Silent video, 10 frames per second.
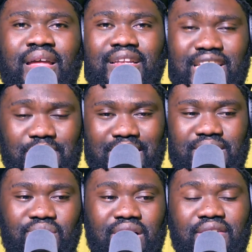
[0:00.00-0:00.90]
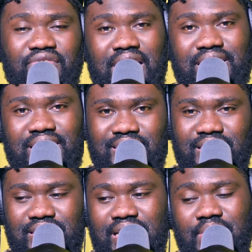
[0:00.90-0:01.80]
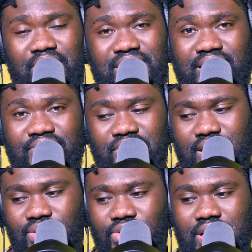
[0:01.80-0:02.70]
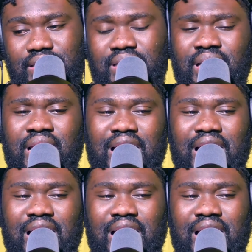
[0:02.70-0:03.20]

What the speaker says: this particular device is an amazing device, all right?